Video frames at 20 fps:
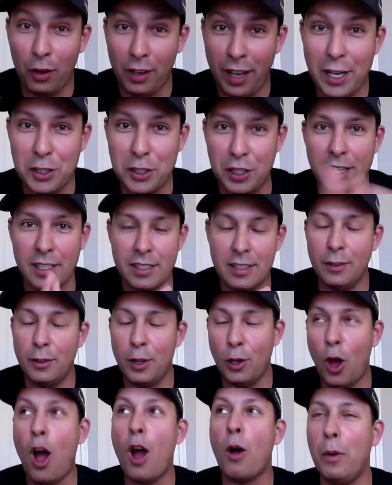is, the
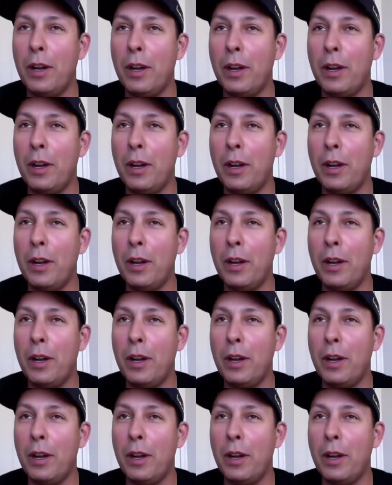long-winded
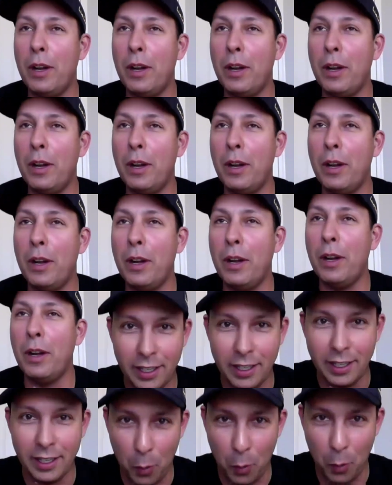answer to your very
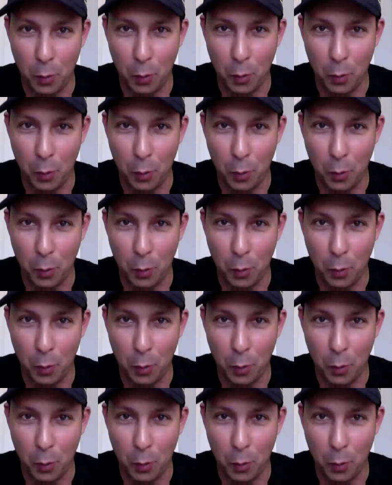short-winded